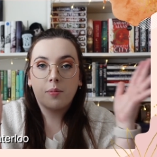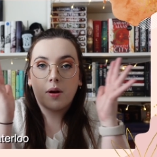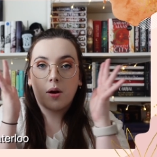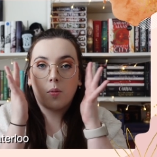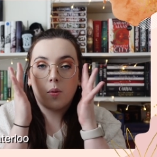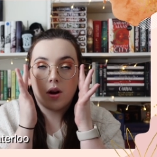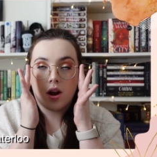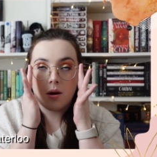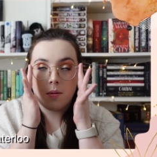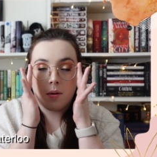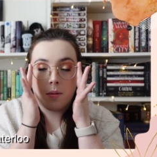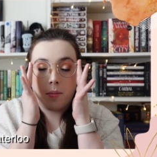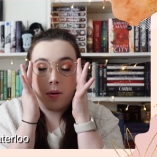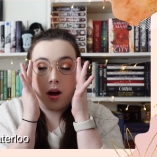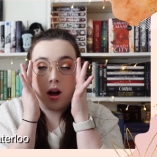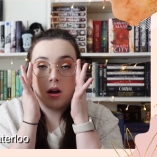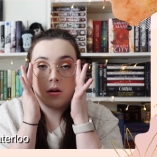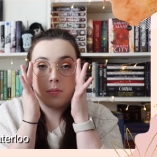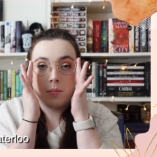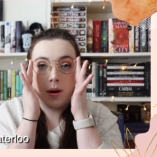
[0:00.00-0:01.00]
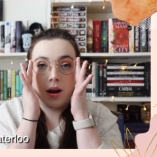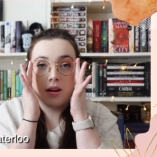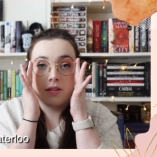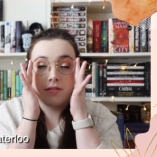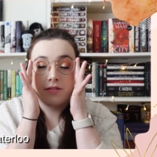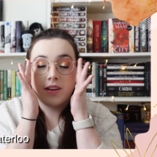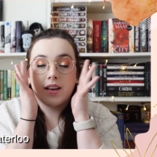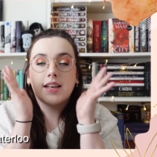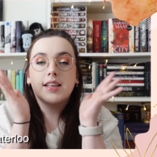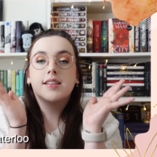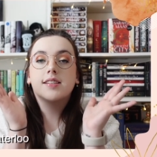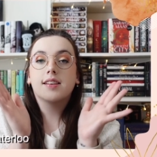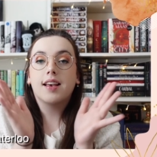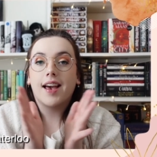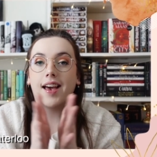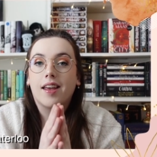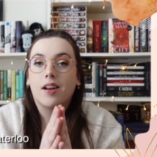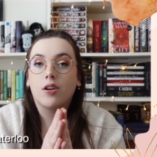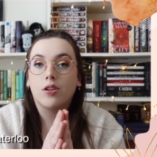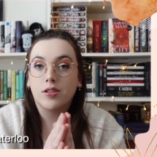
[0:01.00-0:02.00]
I wear them upon my face
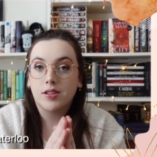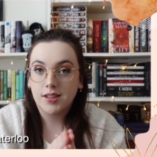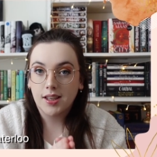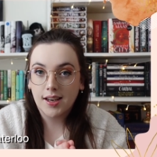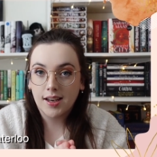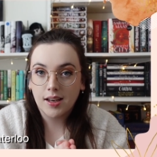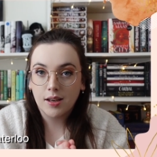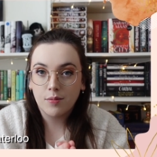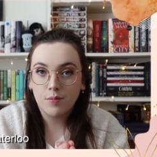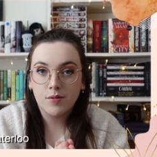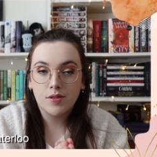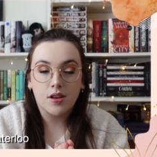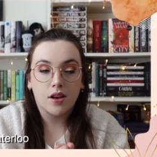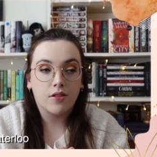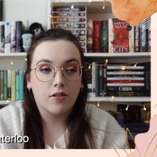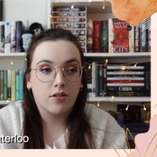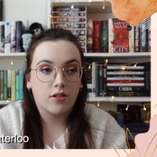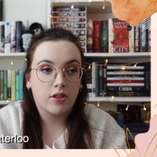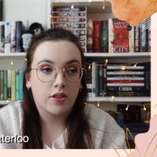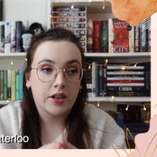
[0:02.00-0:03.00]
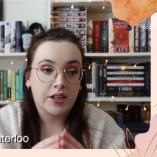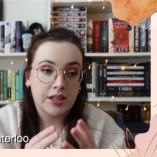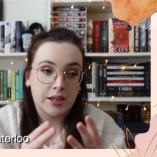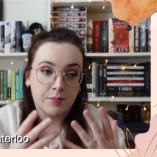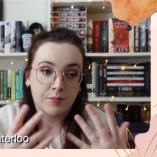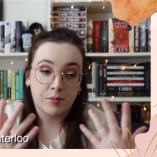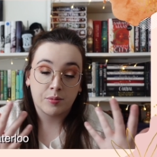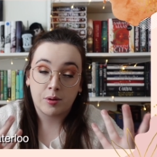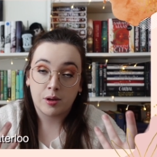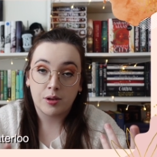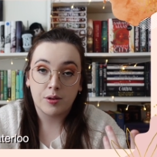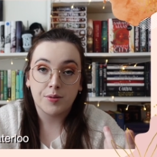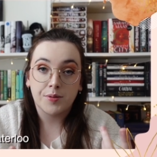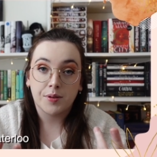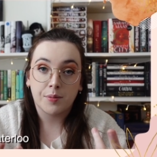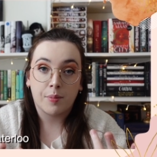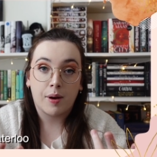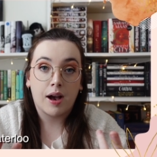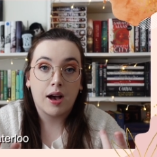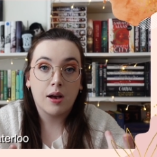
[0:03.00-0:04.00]
at all times, other than the times I'm not
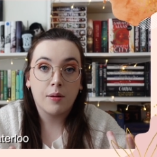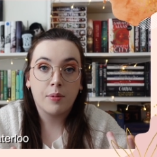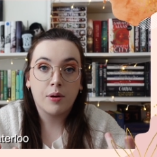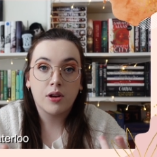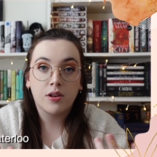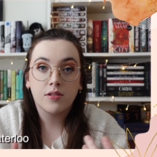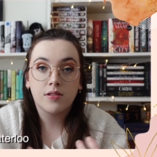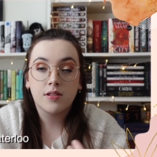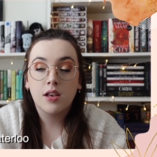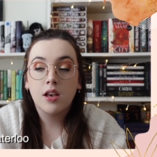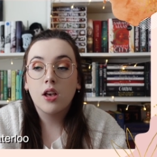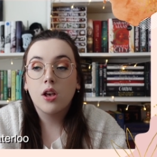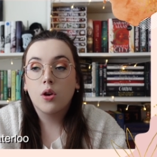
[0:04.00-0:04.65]
using my eyeballs,